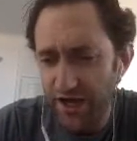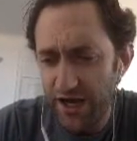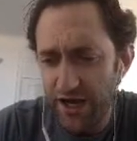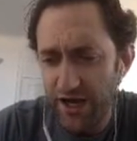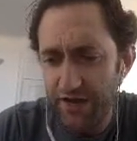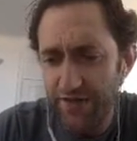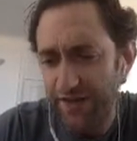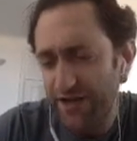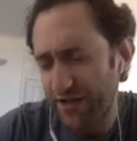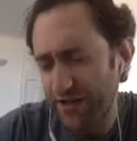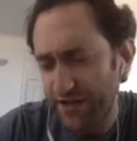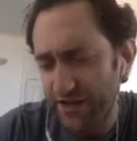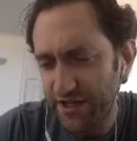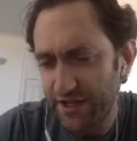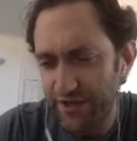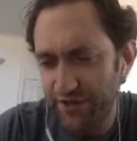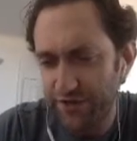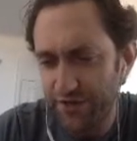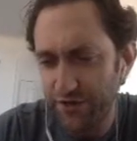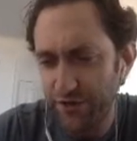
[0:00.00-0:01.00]
The other
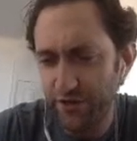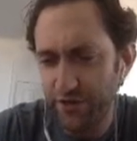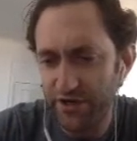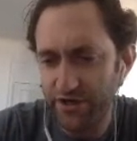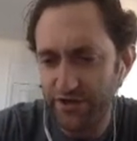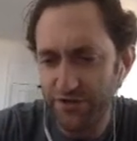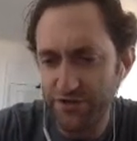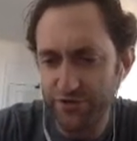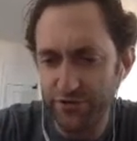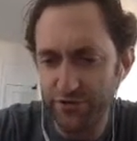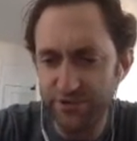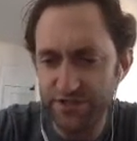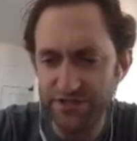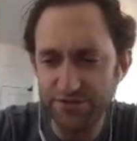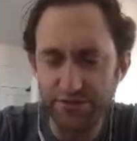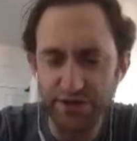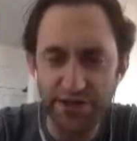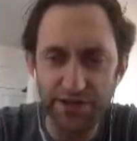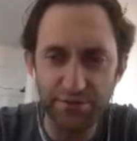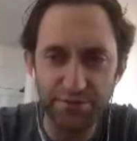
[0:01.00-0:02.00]
key thing you want to do is
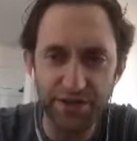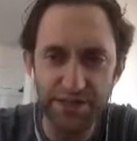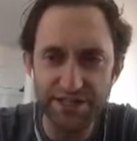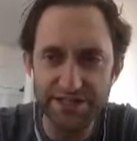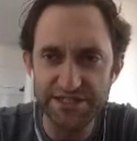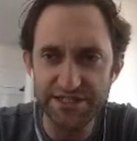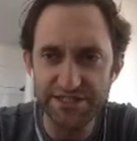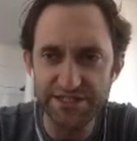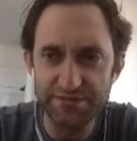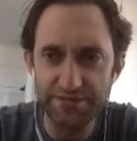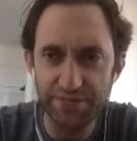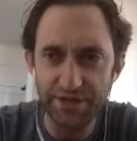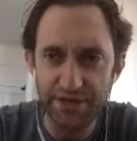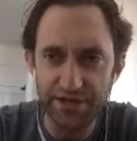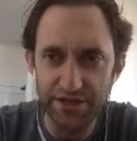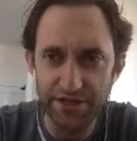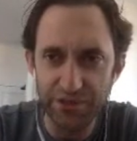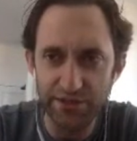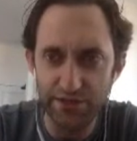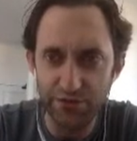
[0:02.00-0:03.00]
when he plays his
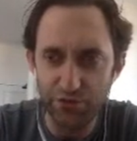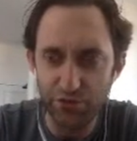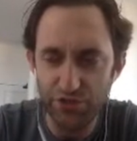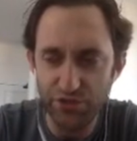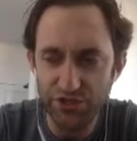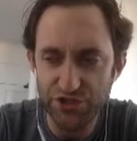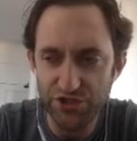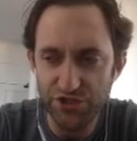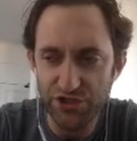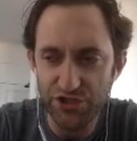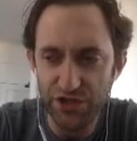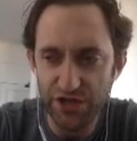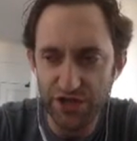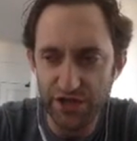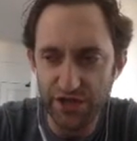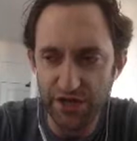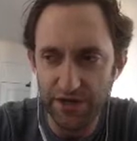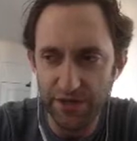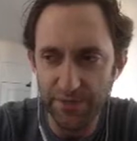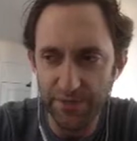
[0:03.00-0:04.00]
minion, which
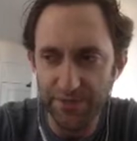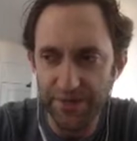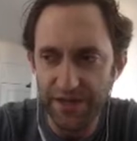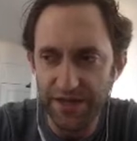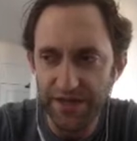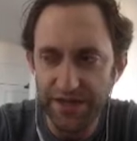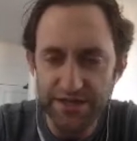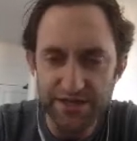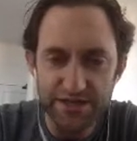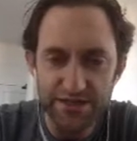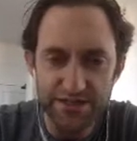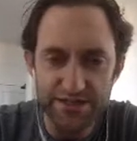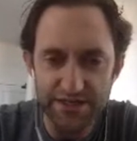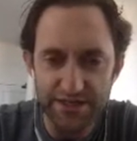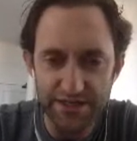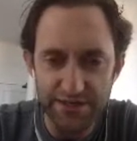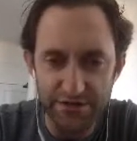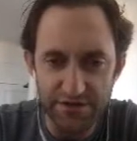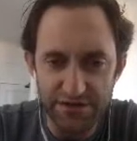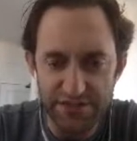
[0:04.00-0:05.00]

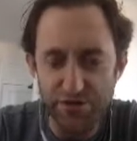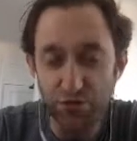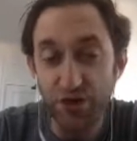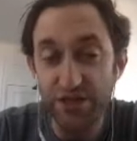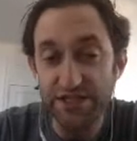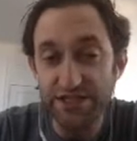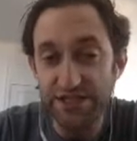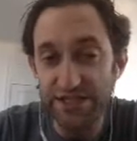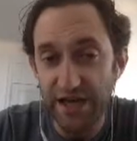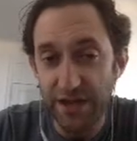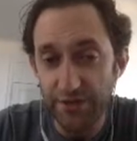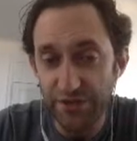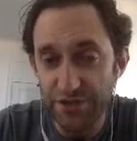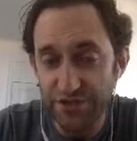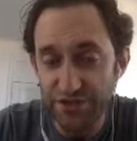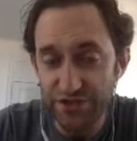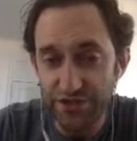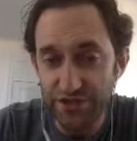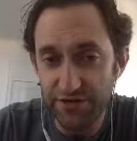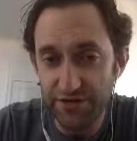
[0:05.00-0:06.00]
deals 1
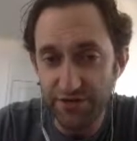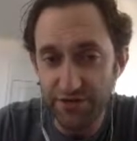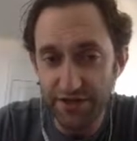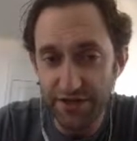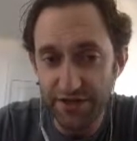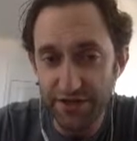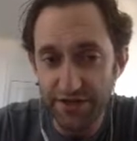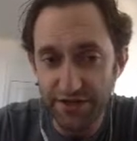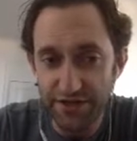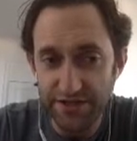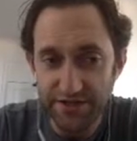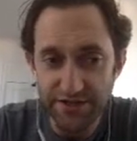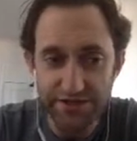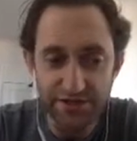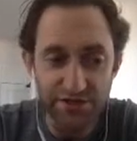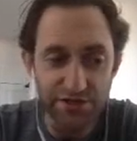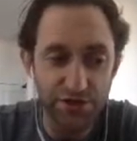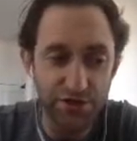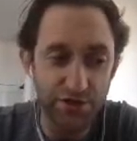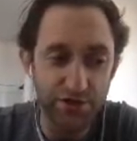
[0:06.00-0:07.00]
damage to everything at the end
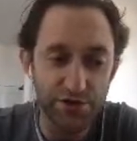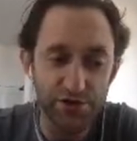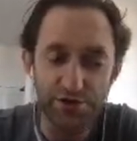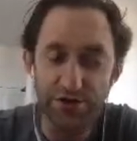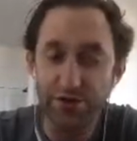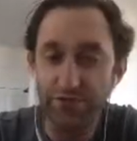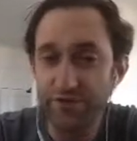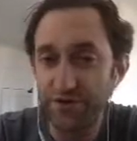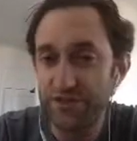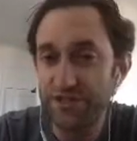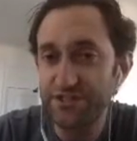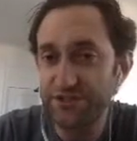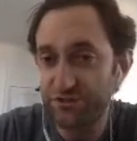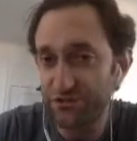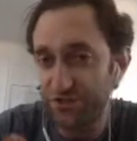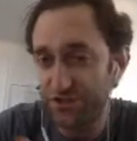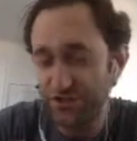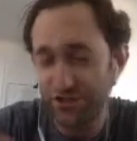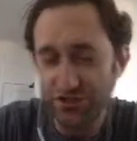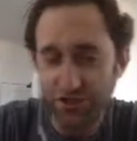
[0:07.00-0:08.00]
of the turn, you want to very
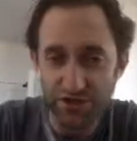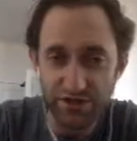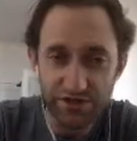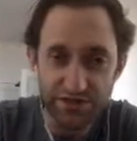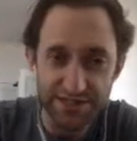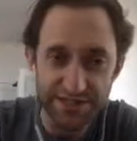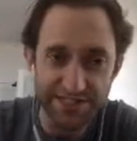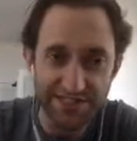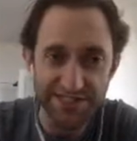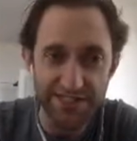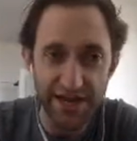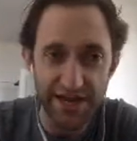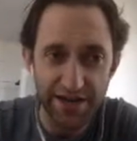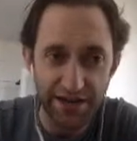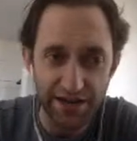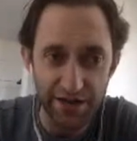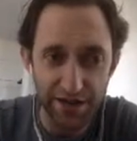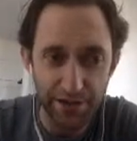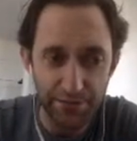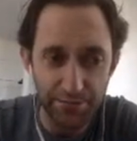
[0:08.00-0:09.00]
strategically set
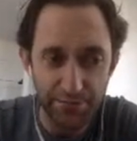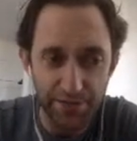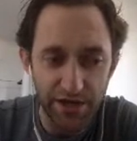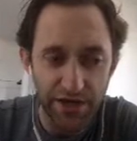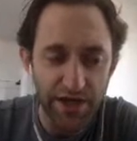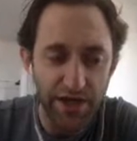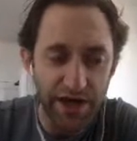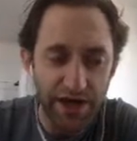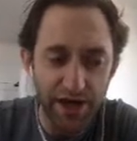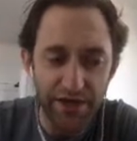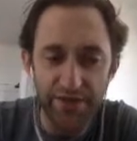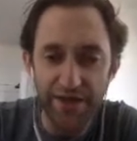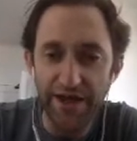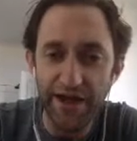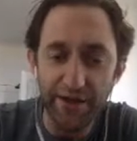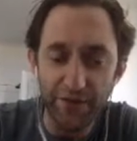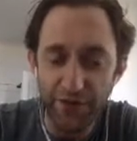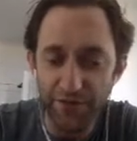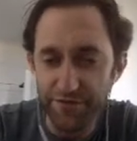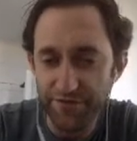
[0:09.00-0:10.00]
up the
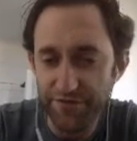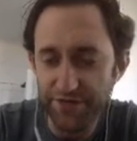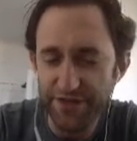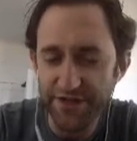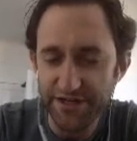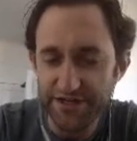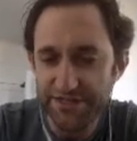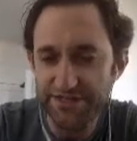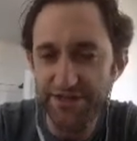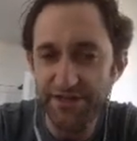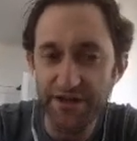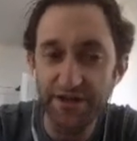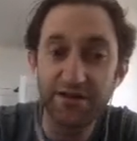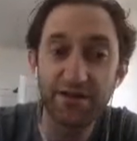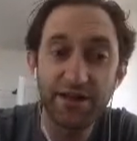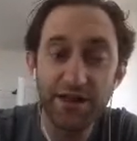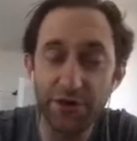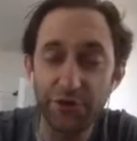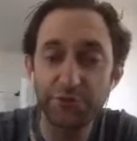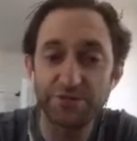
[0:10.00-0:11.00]
health of things so that
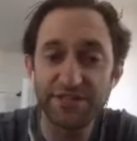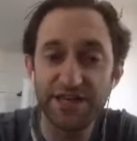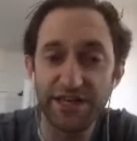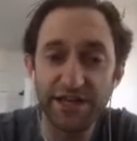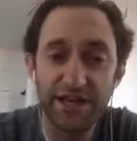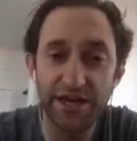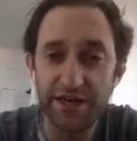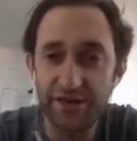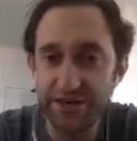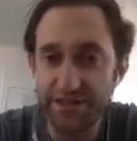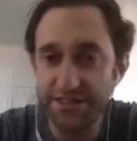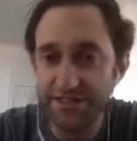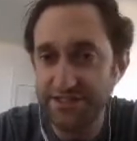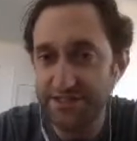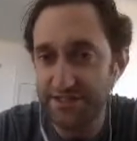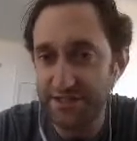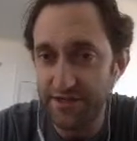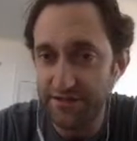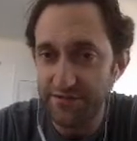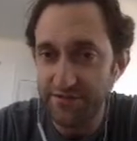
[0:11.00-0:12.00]
it'll help take out his
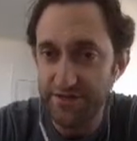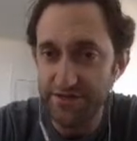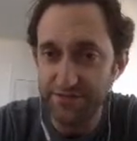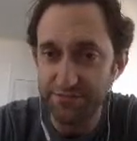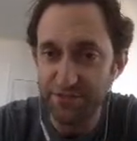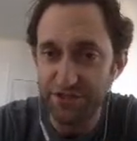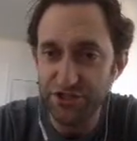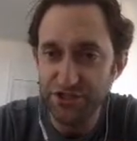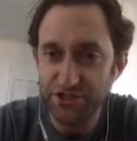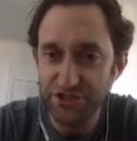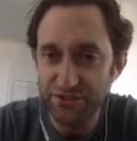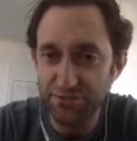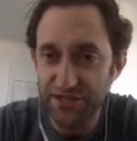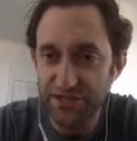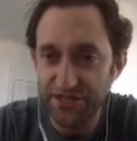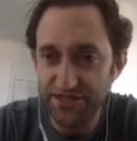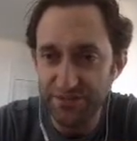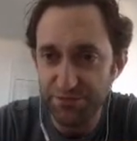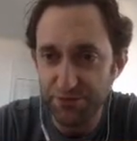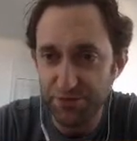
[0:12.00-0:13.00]
stuff as much as
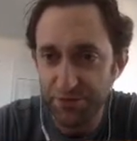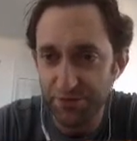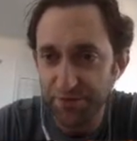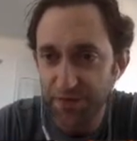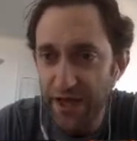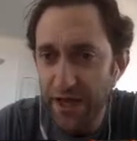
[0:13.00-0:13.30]
possible.